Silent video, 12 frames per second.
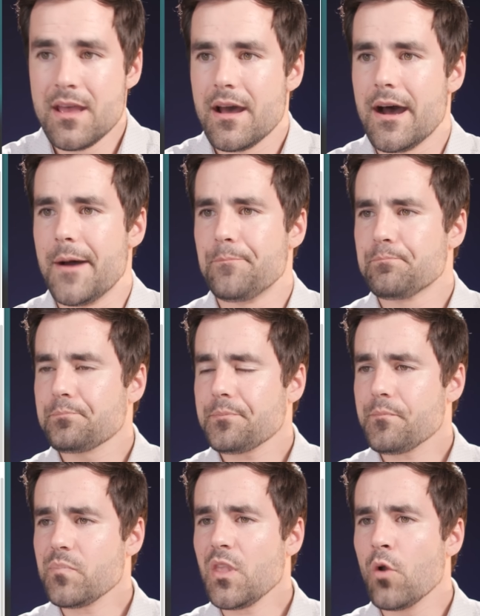Um,
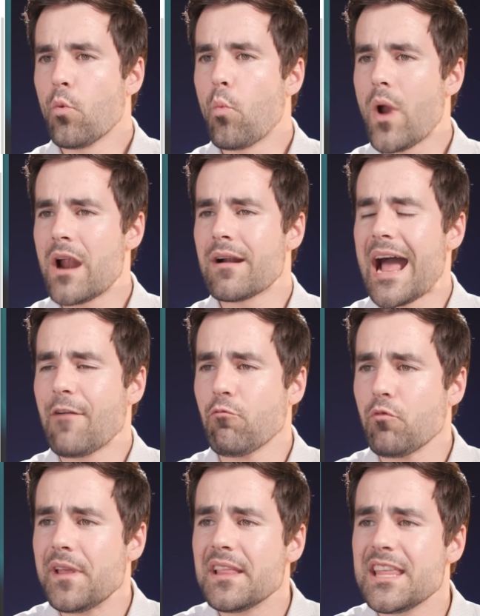where I
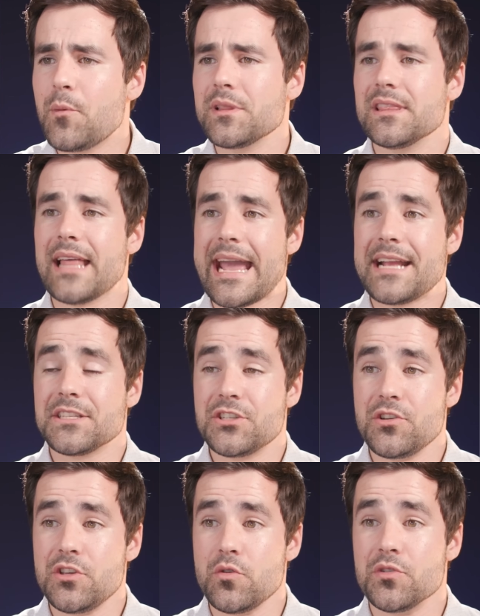really would like
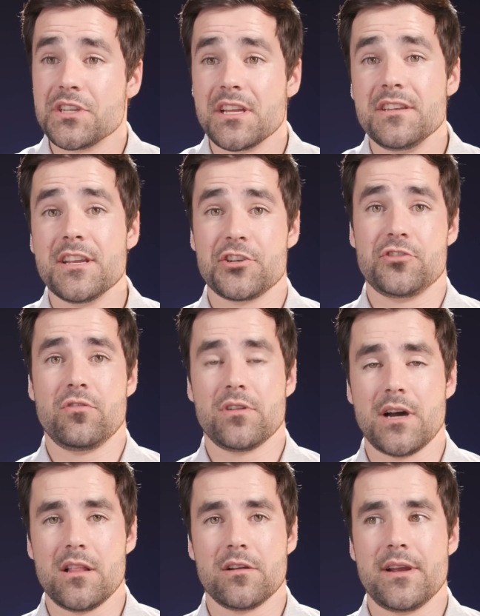to use conditional
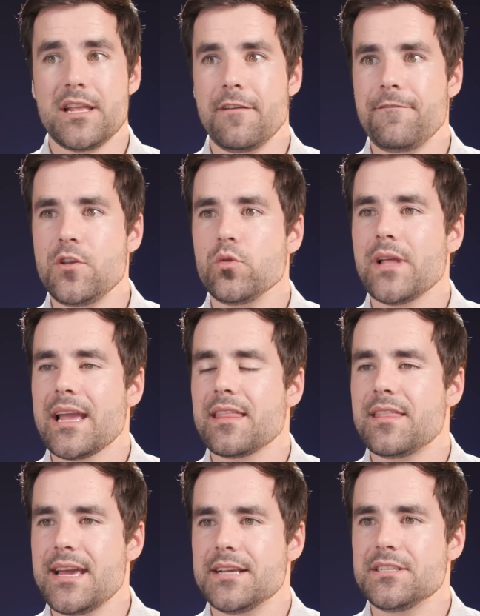color in a view
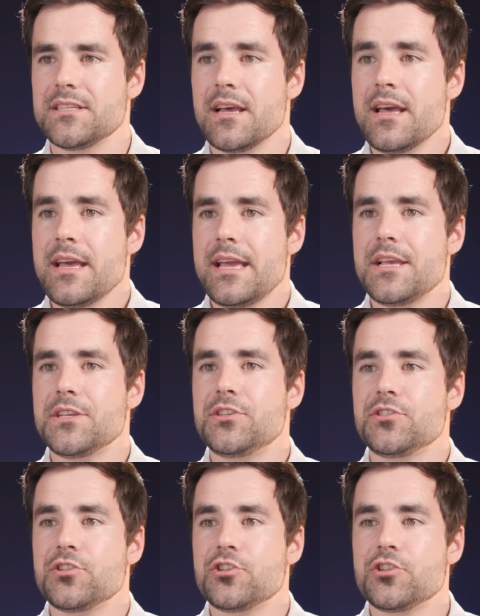like this
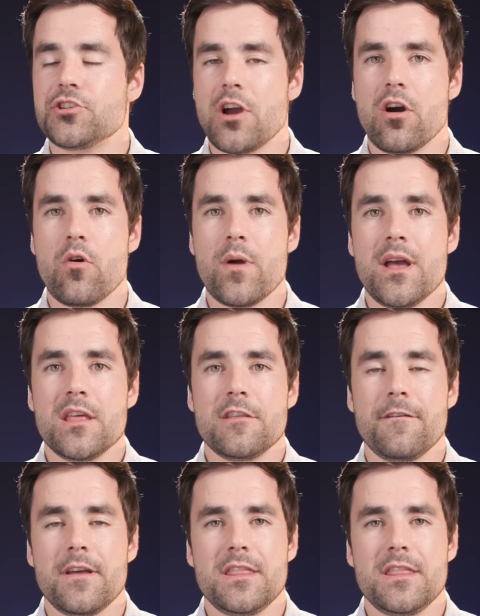is to show the,